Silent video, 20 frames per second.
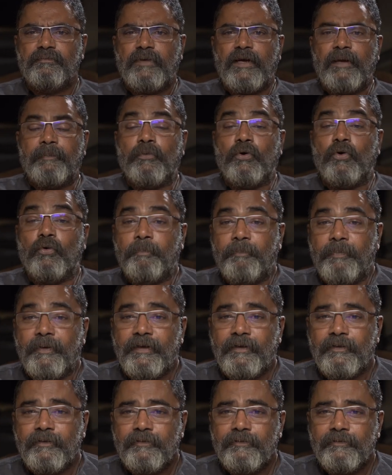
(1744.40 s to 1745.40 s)
I'm
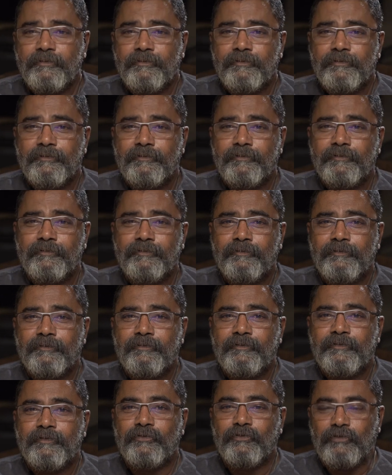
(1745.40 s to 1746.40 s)
hoping
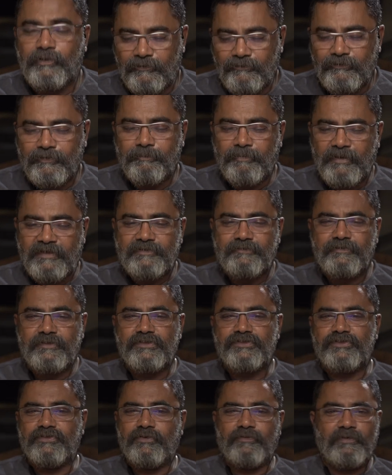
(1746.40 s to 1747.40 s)
you live the best
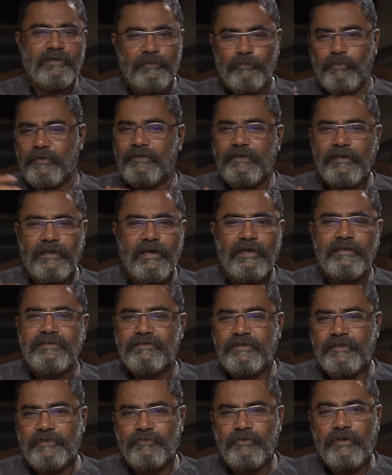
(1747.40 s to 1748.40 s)
version of it. Like what the guy
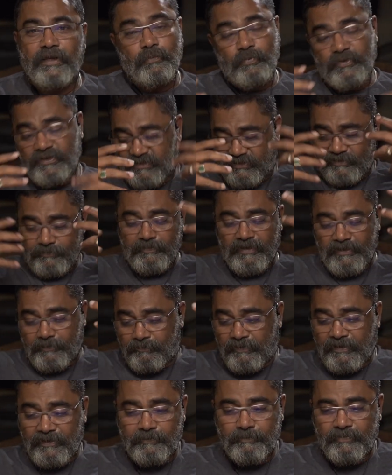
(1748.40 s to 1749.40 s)
said today, I wish he
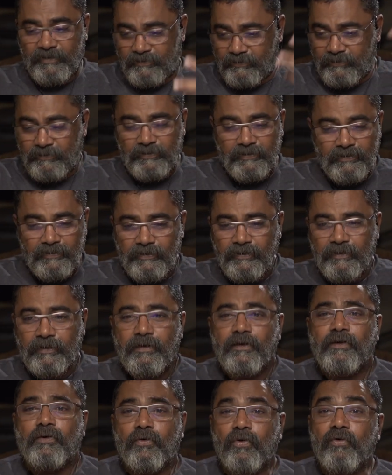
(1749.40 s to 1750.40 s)
made money, but
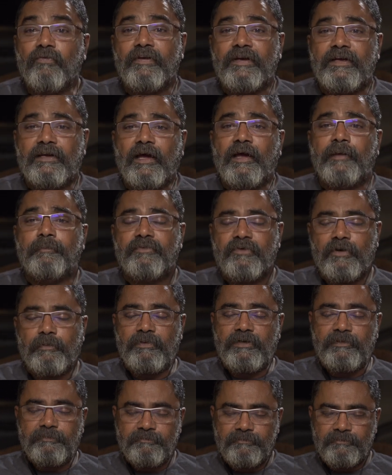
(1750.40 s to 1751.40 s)
COVID time,
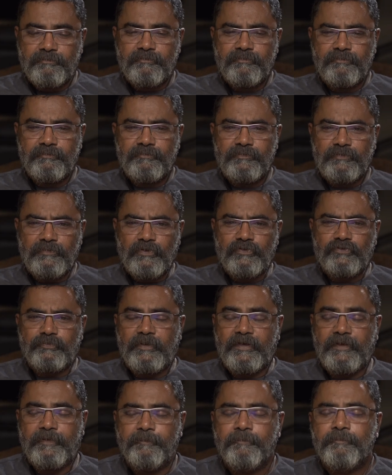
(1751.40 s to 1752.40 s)
trouble, lost
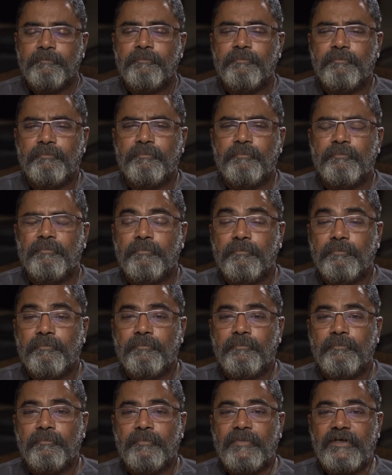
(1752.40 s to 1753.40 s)
money.
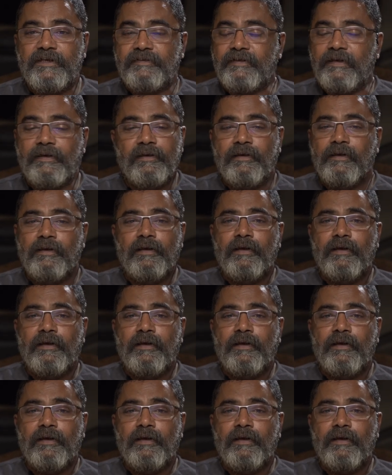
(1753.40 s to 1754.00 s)
But he said,